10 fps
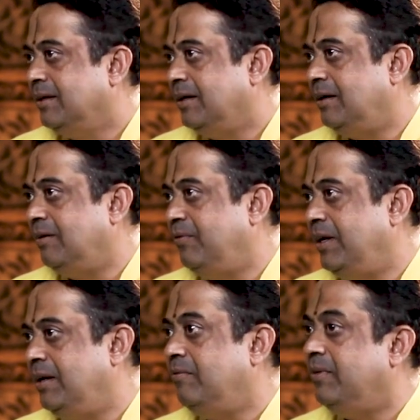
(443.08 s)

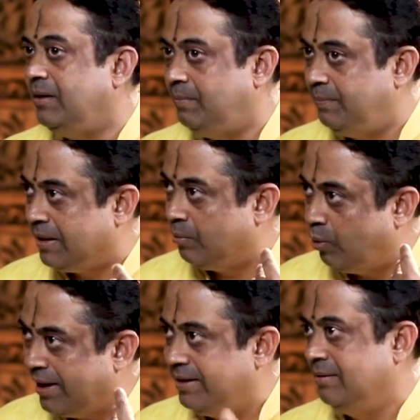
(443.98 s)
will become
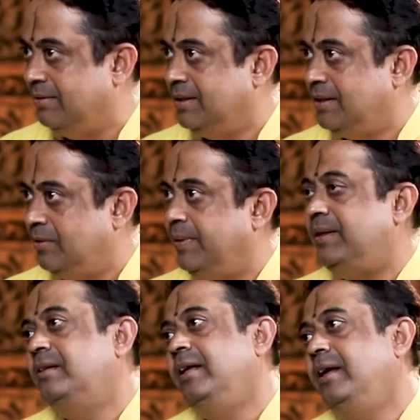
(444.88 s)
one with
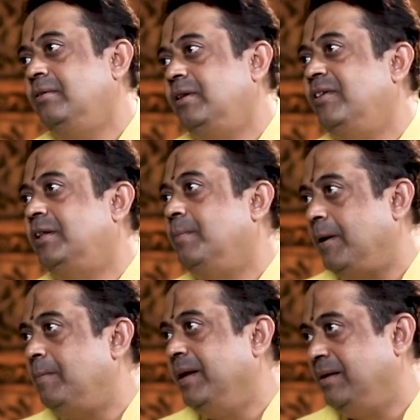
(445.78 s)
the
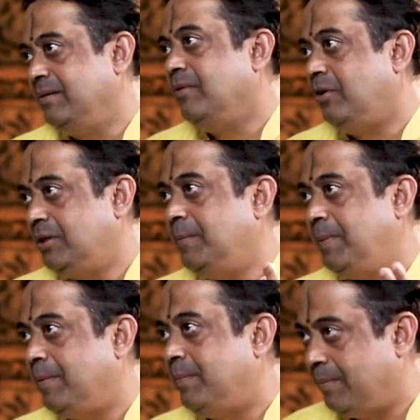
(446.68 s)
Brahman or the
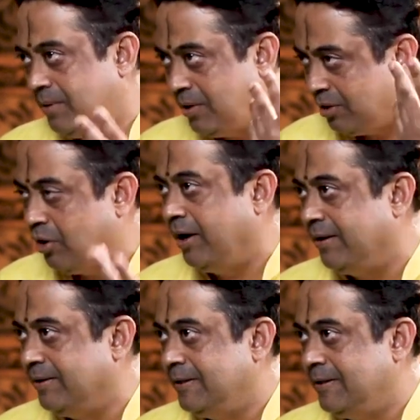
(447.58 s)
Parabrahma or God.
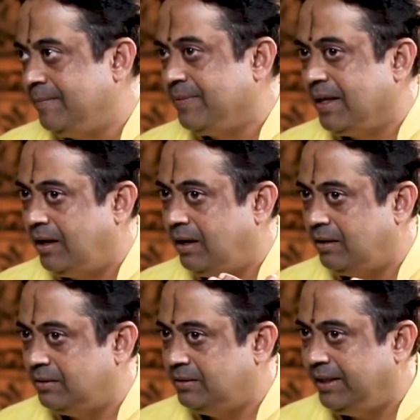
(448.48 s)

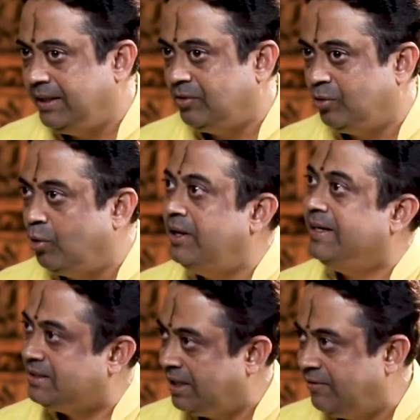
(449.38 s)
The soul
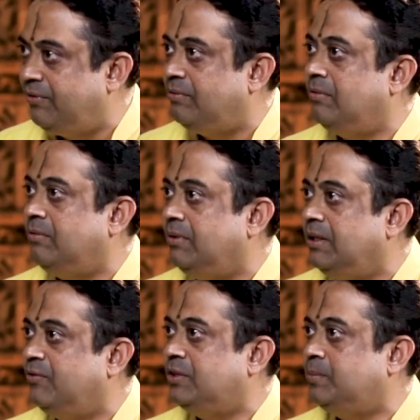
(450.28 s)
itself, in
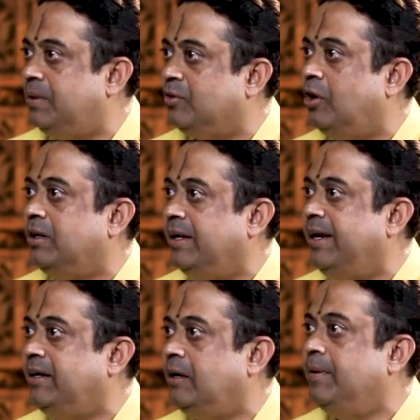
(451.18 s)
the first place, got
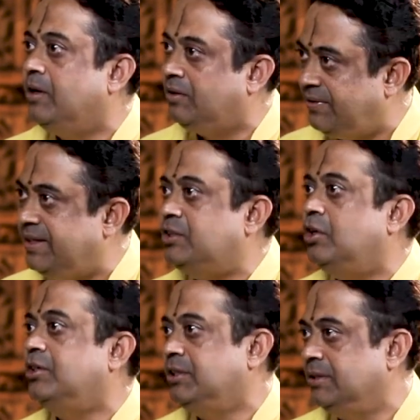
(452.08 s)
created because of a distortion.